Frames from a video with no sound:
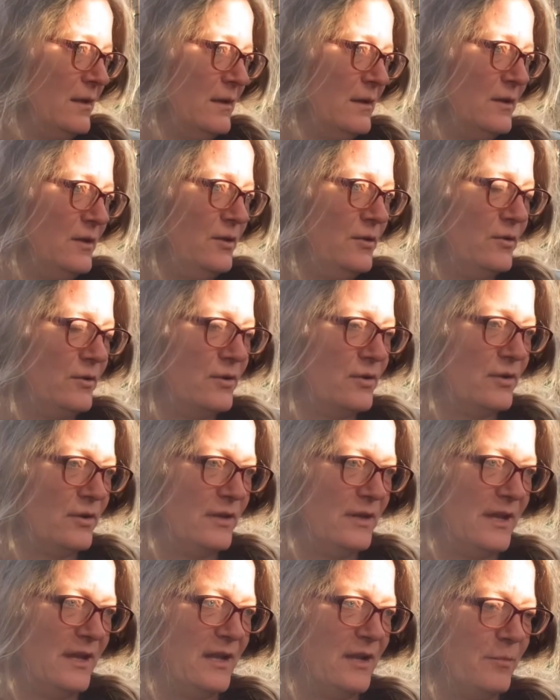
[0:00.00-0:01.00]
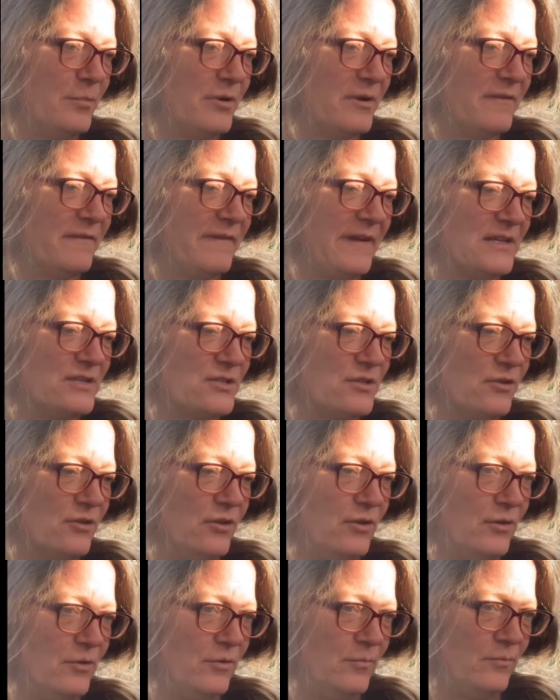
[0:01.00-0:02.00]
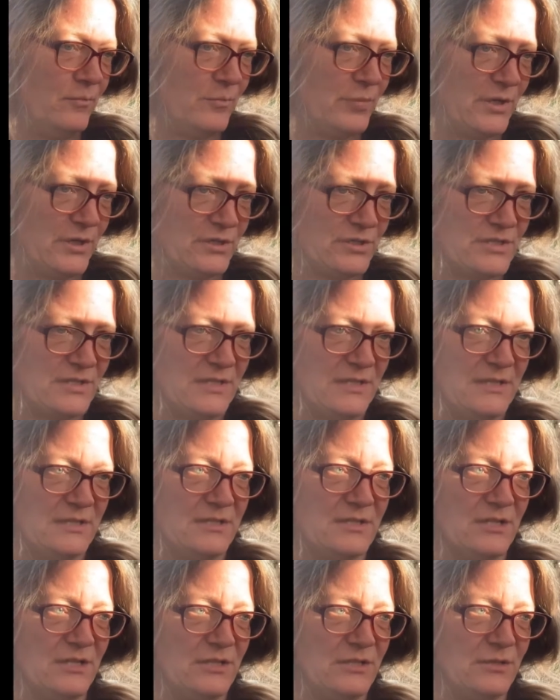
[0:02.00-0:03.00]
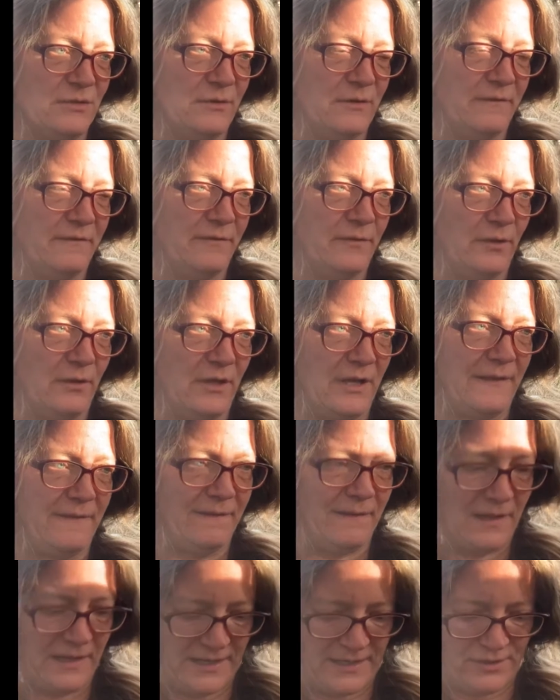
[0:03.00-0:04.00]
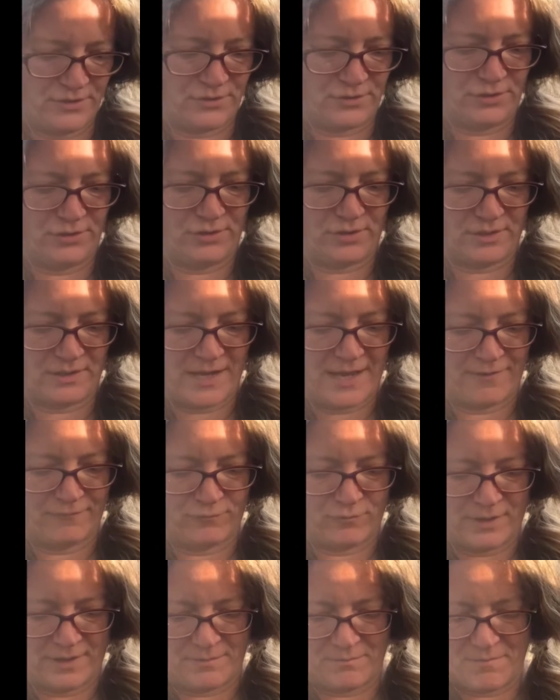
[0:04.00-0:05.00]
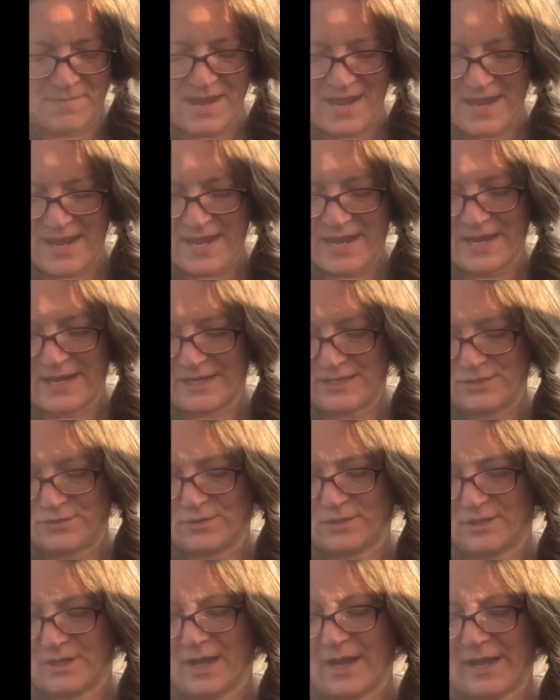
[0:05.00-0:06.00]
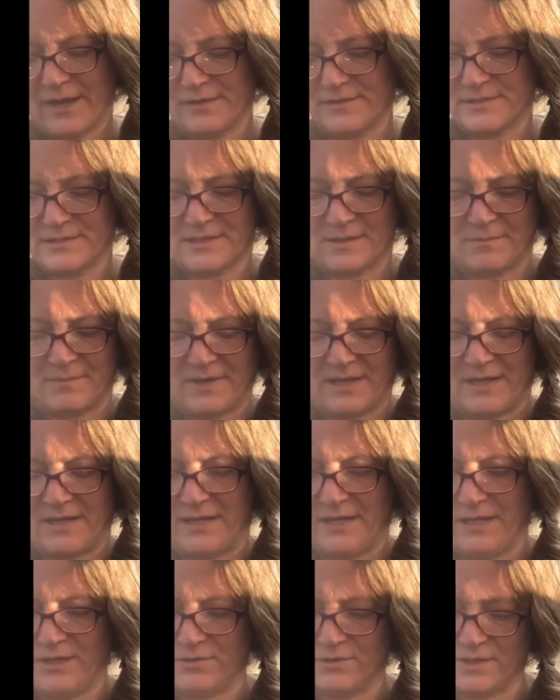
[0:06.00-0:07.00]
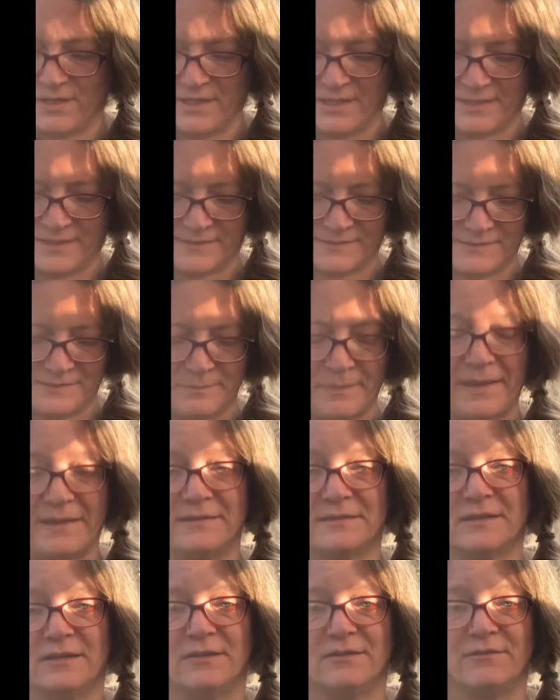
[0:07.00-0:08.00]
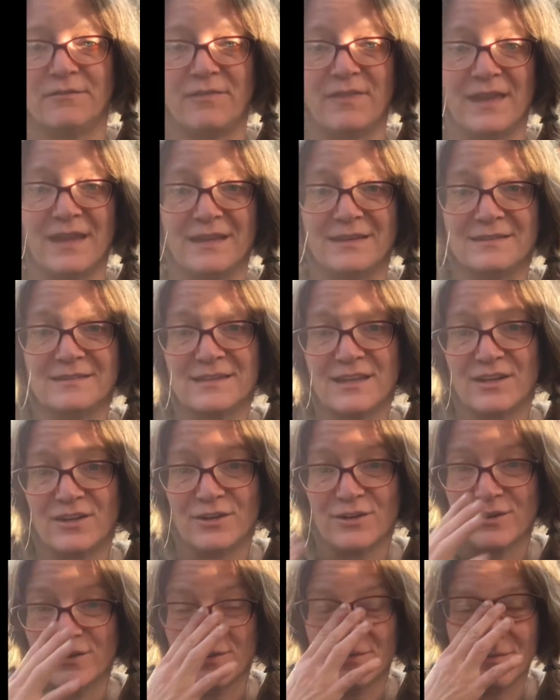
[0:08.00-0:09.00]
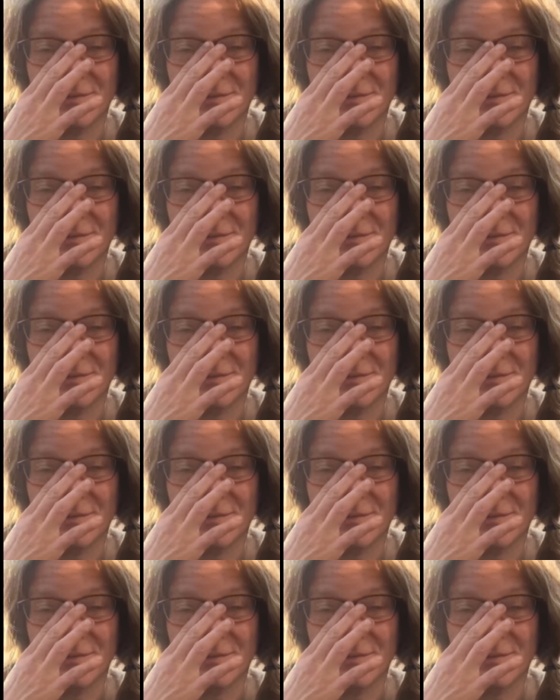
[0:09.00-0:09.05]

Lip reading: You could get a professional person to do a full-on liner. You could have one made. You could hire somebody. You could get expensive things that are,